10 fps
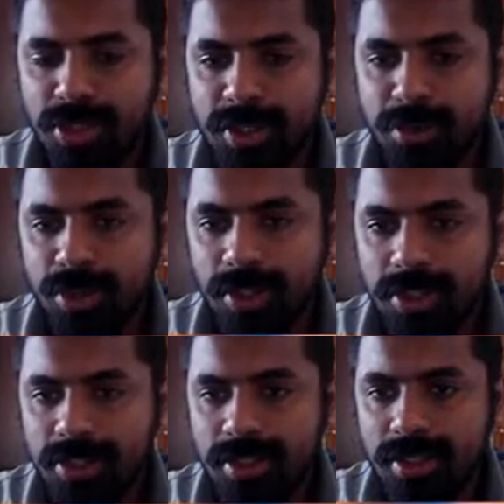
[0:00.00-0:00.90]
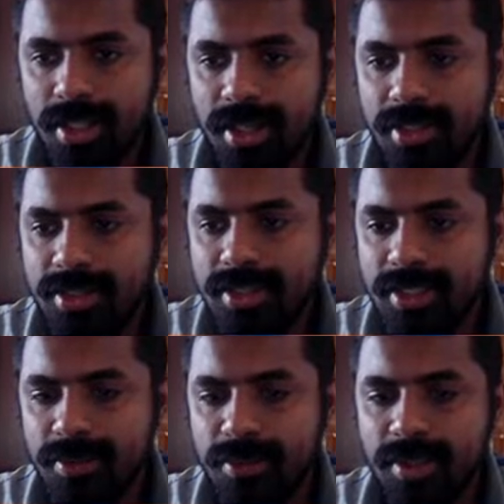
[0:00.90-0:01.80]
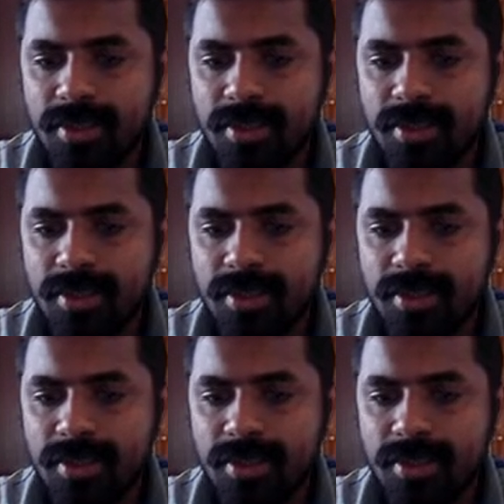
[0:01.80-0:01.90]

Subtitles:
bishop protection, and it's a checkmate.